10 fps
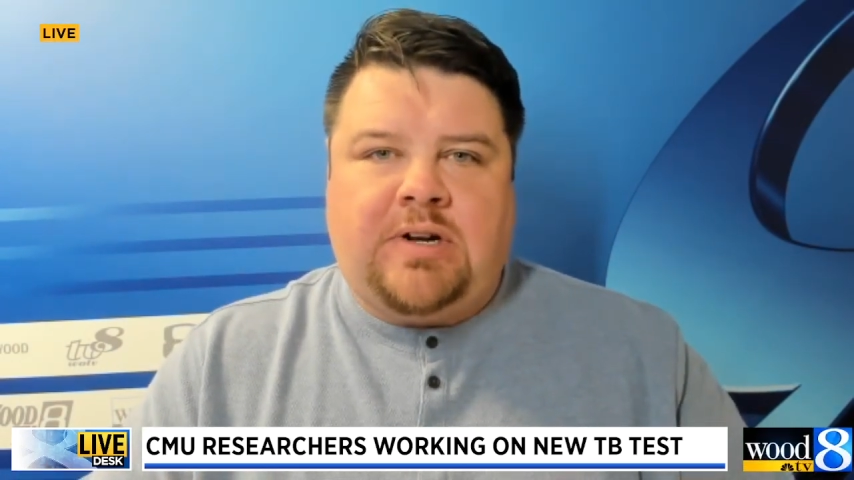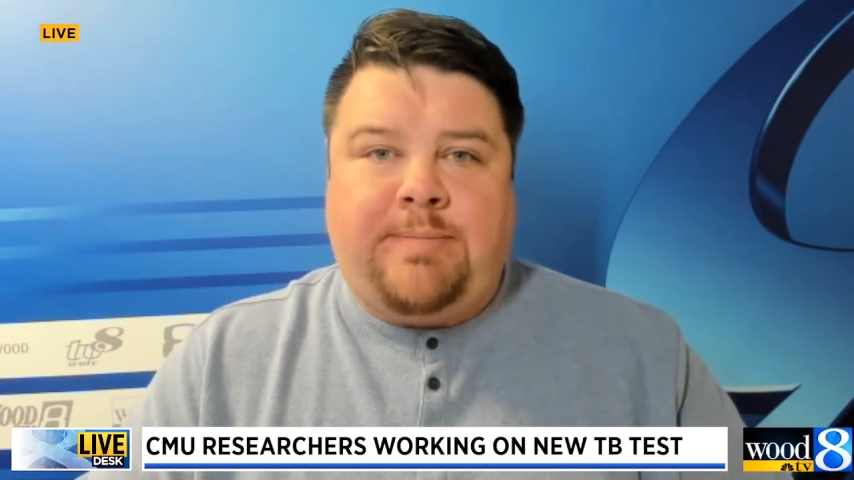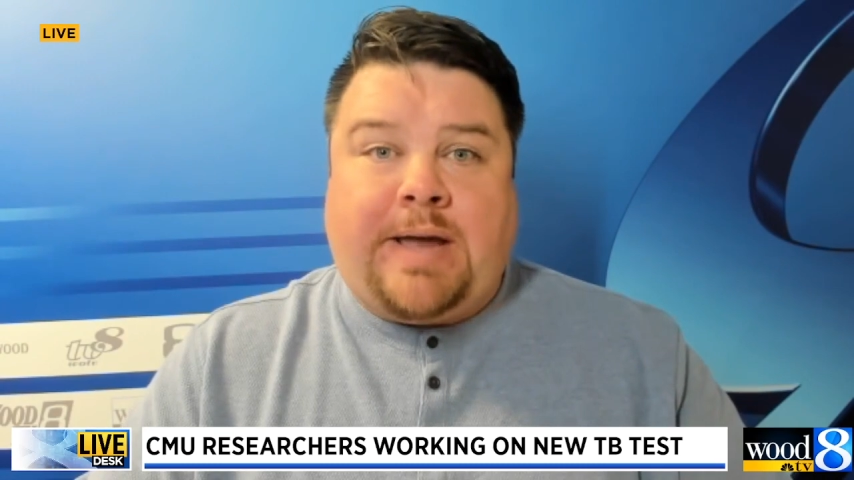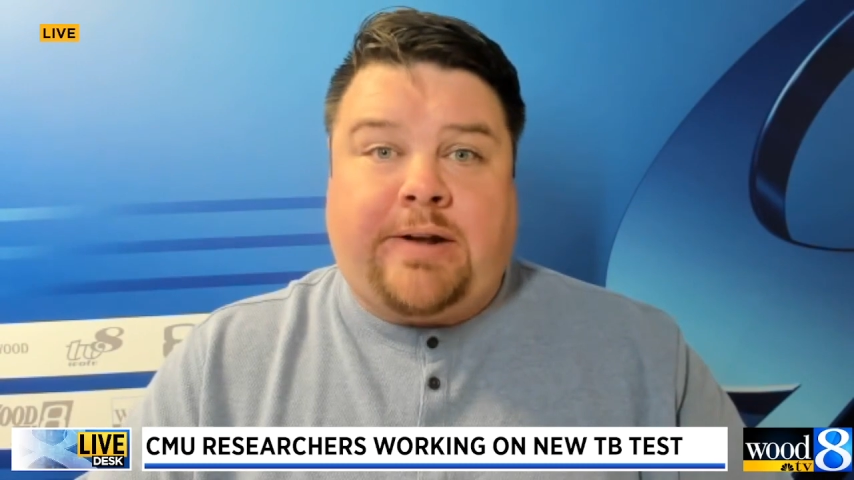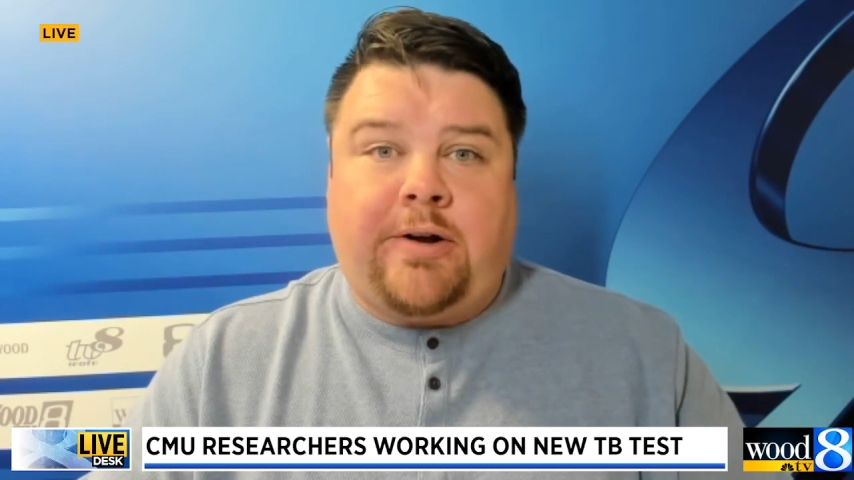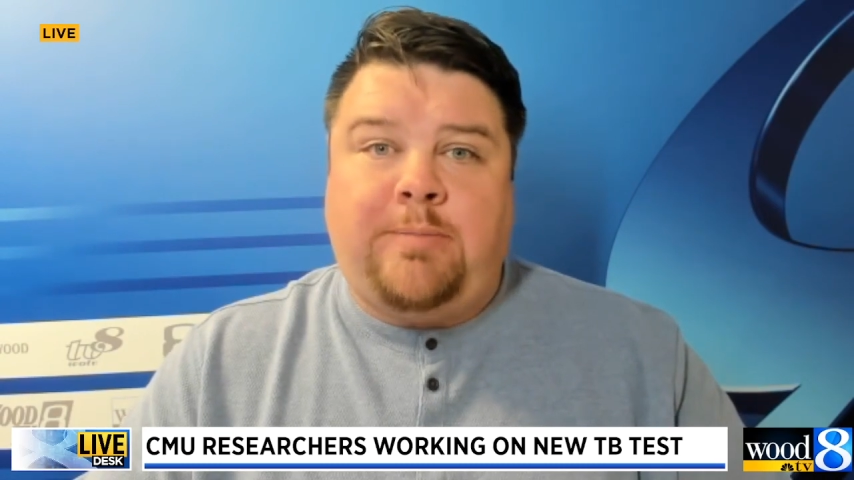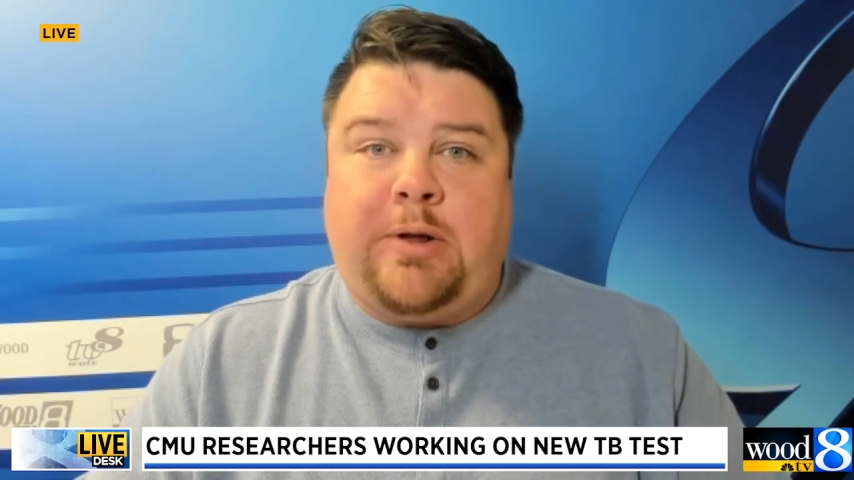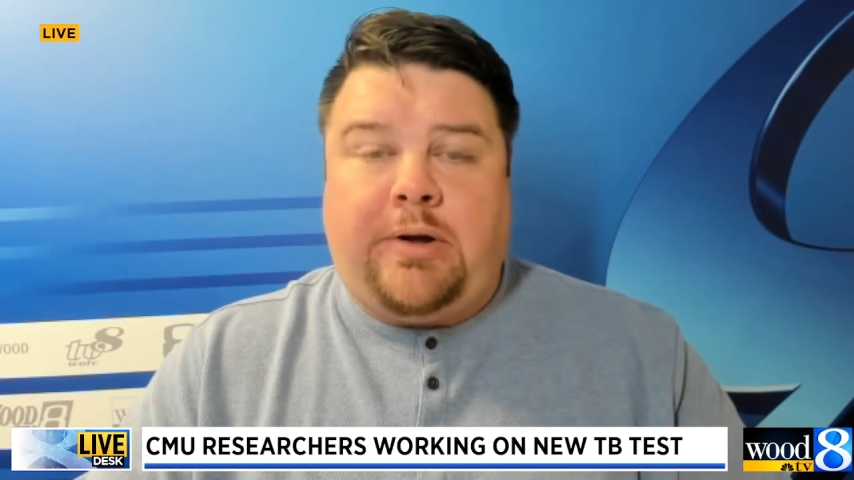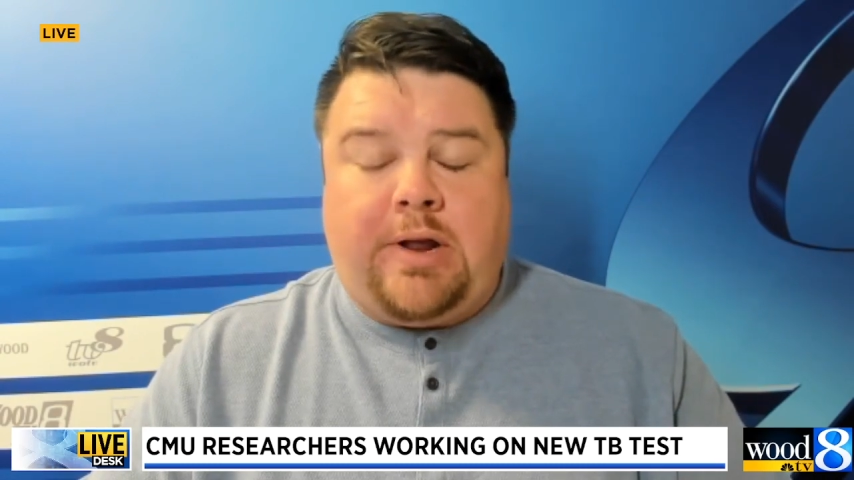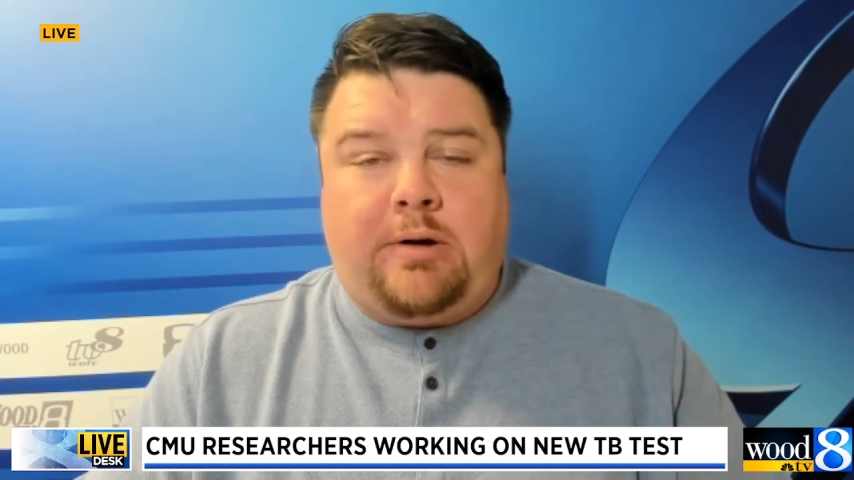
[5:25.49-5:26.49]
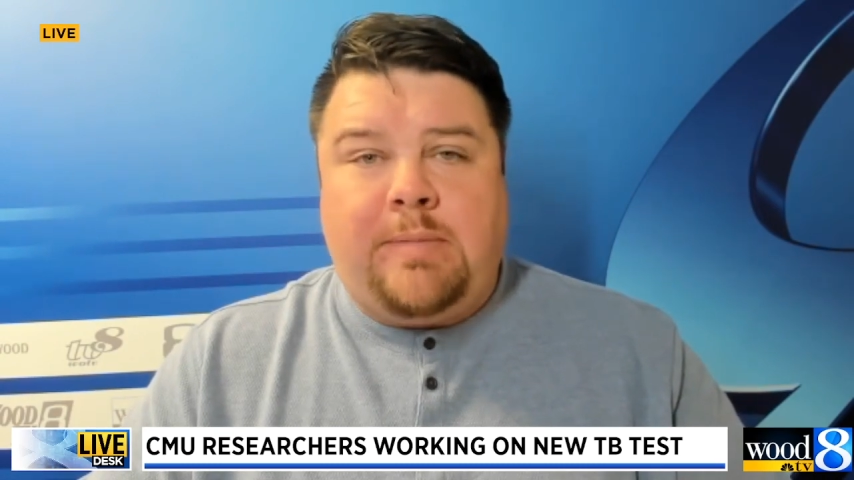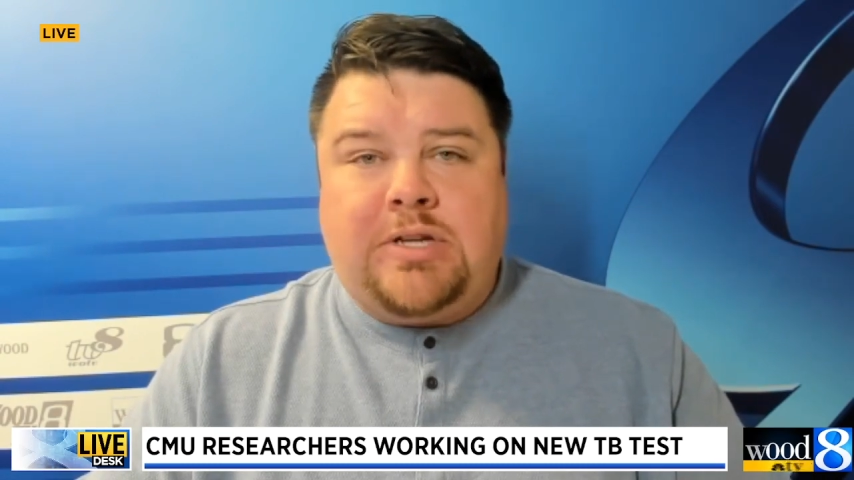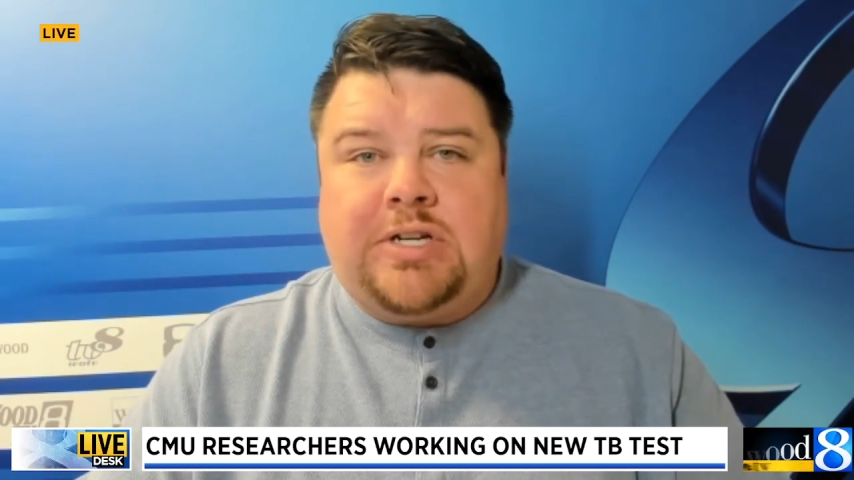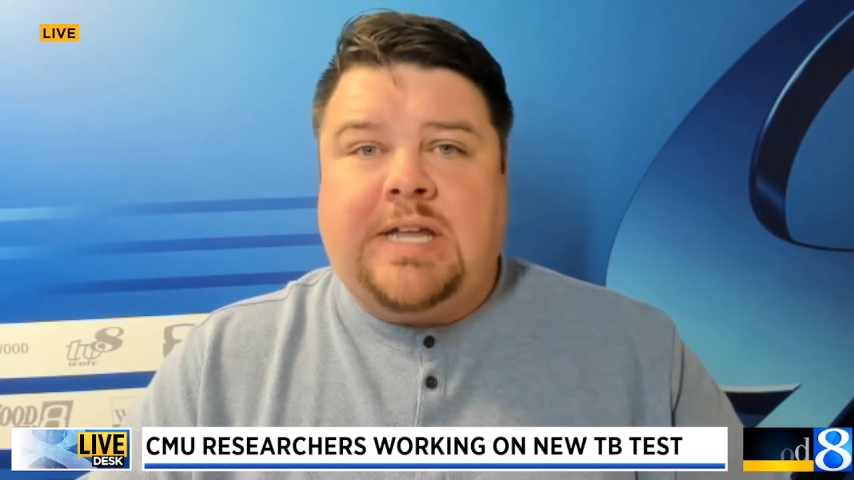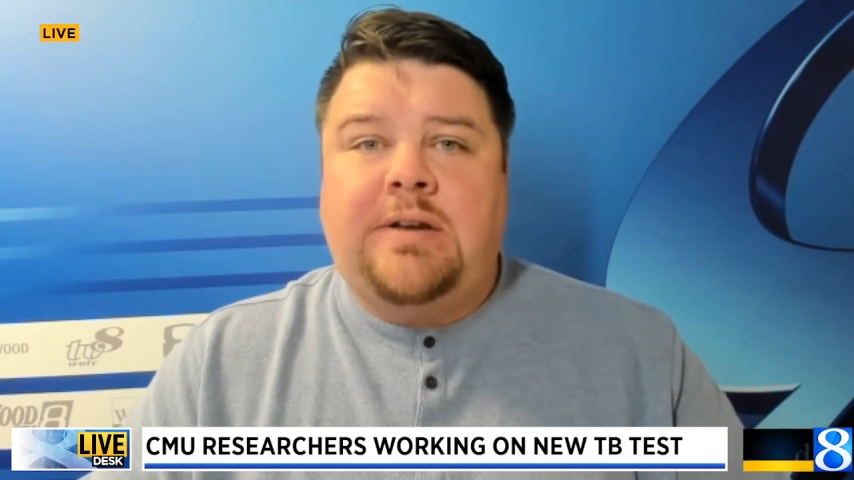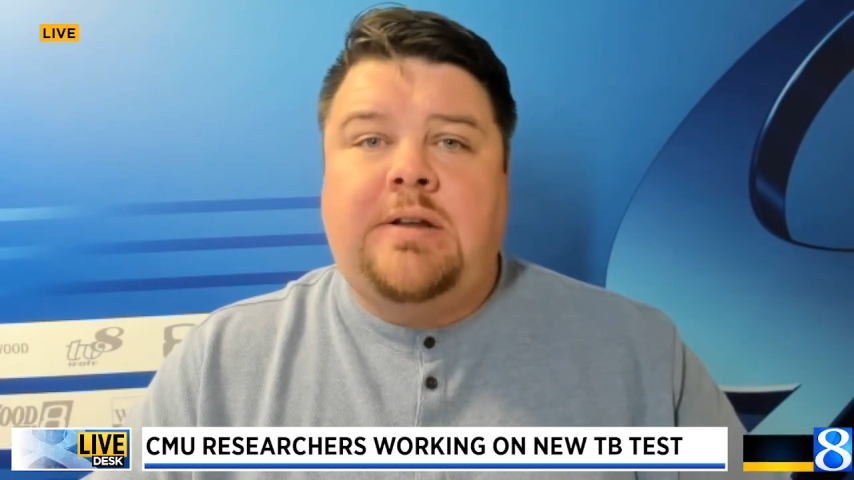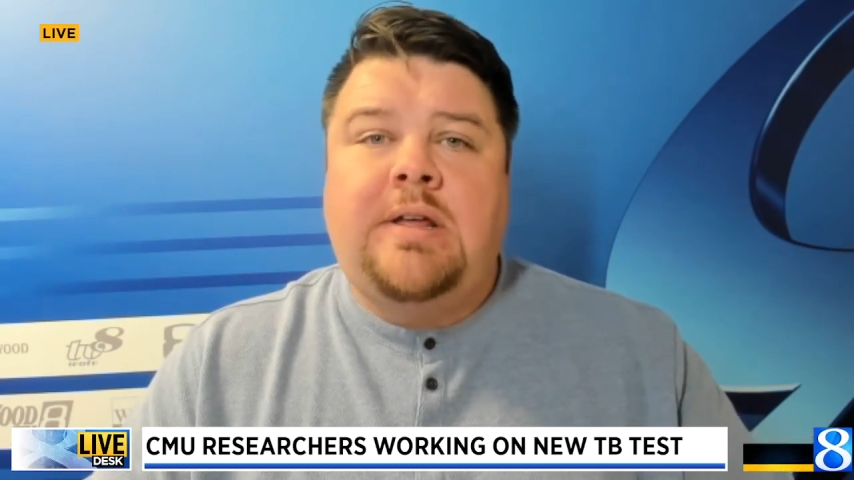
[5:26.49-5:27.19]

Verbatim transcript: impacting our community here in Michigan,